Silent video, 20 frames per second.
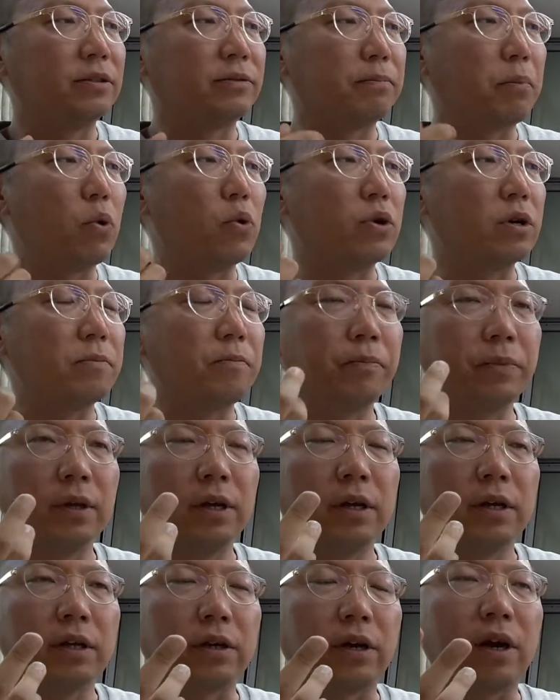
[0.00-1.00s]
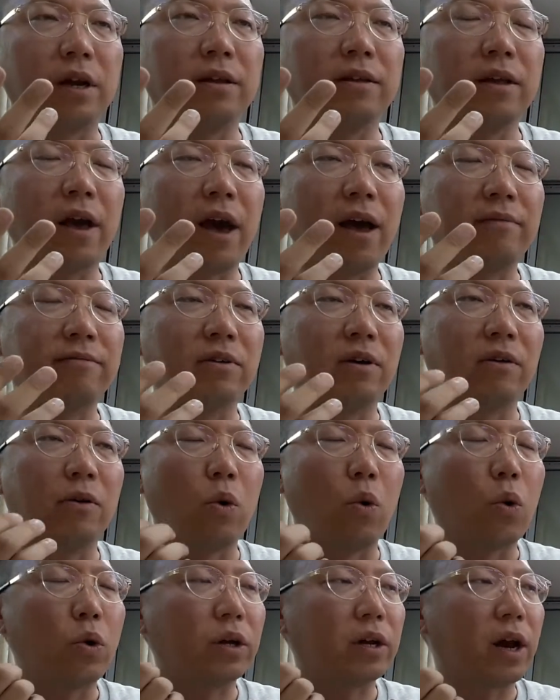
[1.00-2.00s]
Poem can have
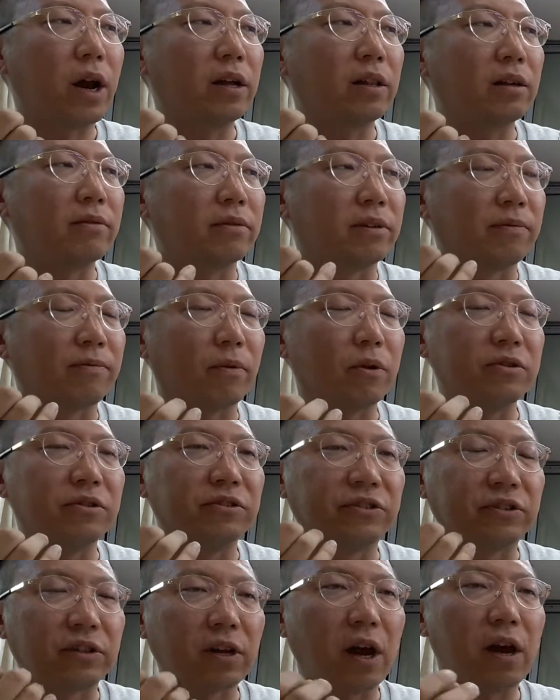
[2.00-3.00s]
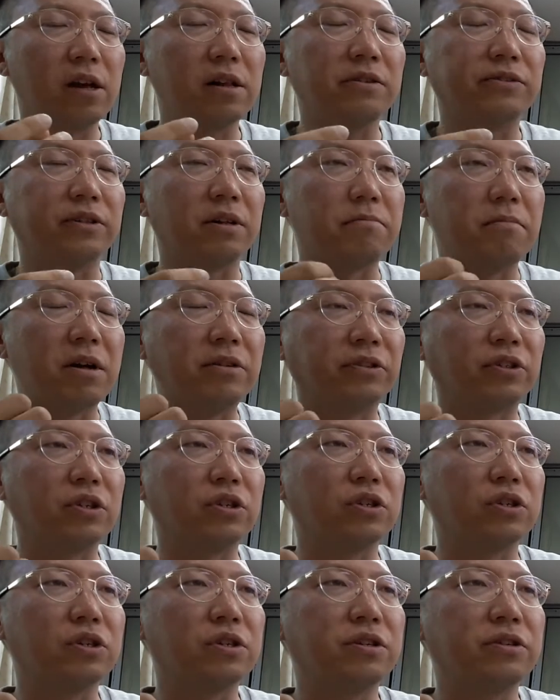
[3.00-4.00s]
all kind of different styles and
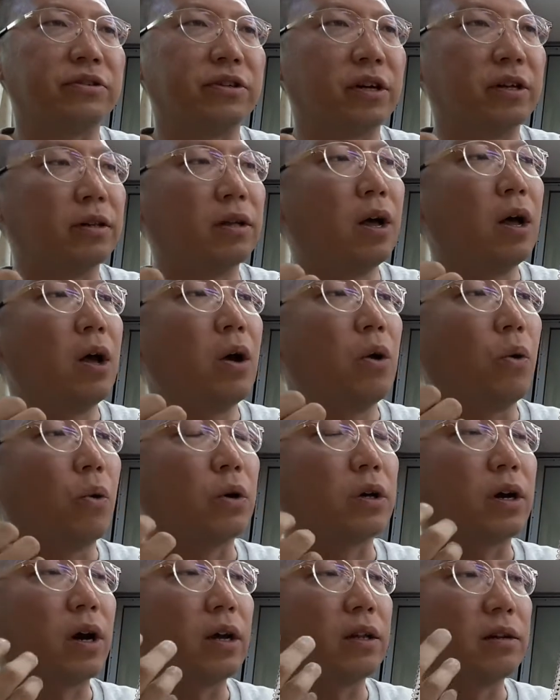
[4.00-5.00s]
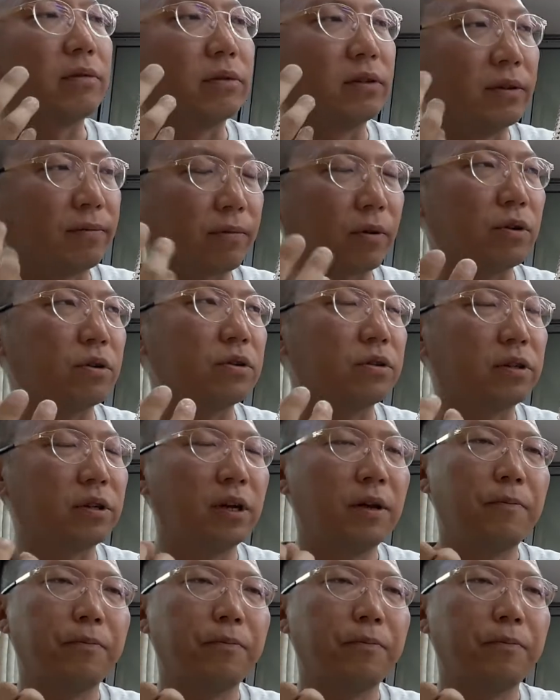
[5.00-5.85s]
messages and all kind of different